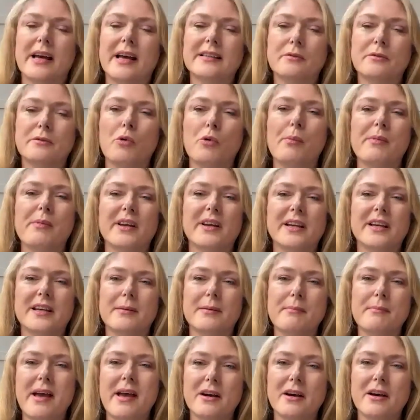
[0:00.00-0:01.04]
as a woman in a
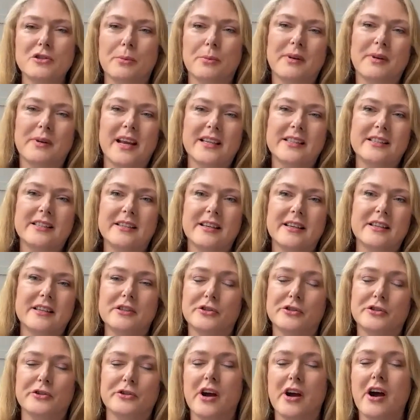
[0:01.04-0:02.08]
male-dominated
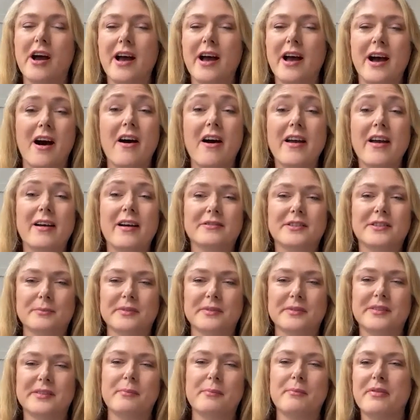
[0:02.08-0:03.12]
industry, I have some
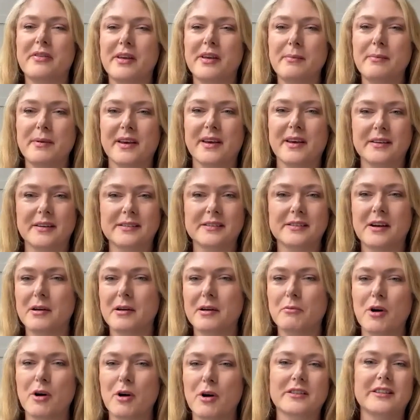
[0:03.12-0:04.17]
sympathy because I
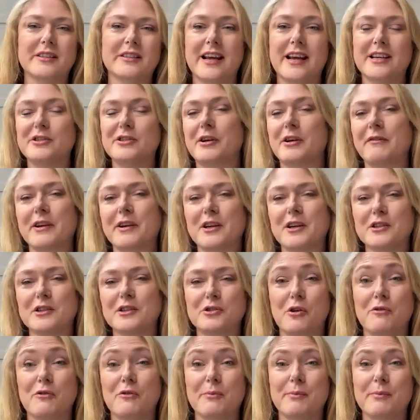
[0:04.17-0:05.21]
worked in air traffic
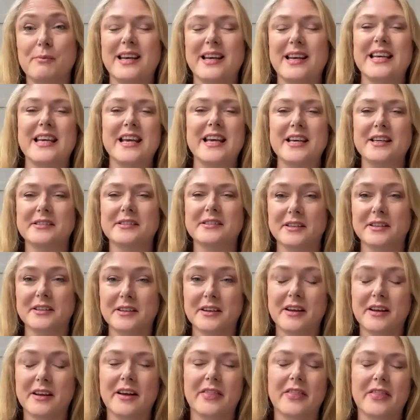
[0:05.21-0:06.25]
control for many years,
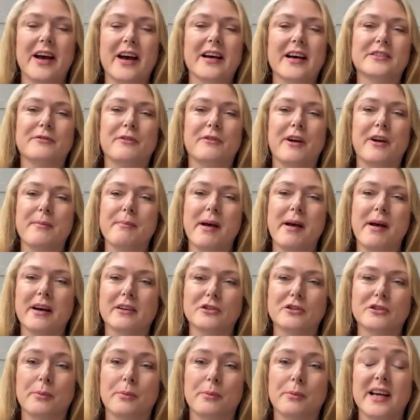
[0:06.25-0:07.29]
and that's very
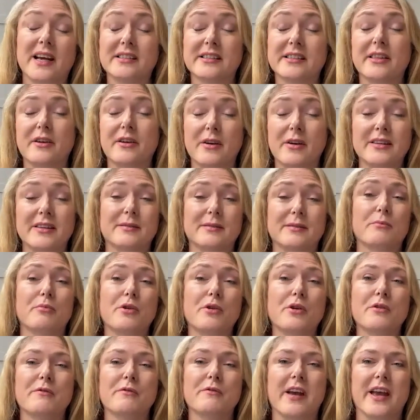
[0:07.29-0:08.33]
male-dominated, though it is
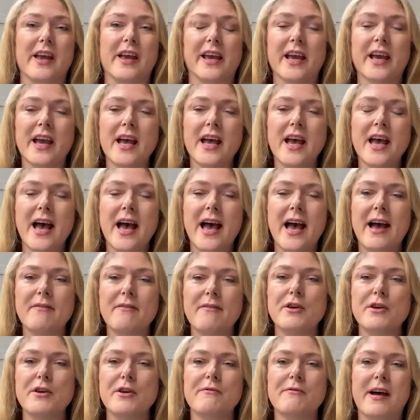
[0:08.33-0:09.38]
improving. Have
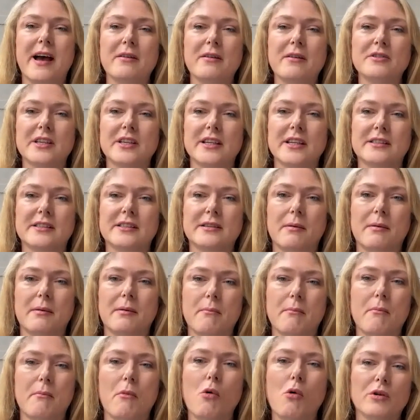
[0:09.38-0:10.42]
you found it
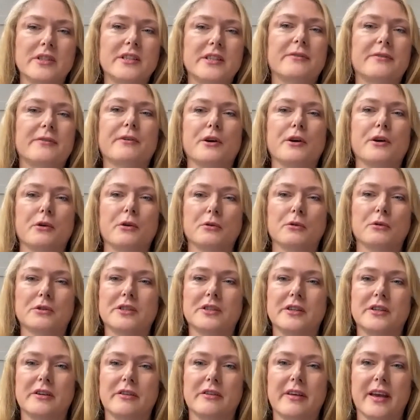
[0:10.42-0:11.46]
more difficult,
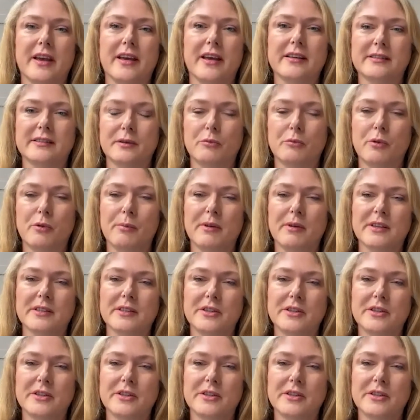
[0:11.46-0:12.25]
do you think, as a woman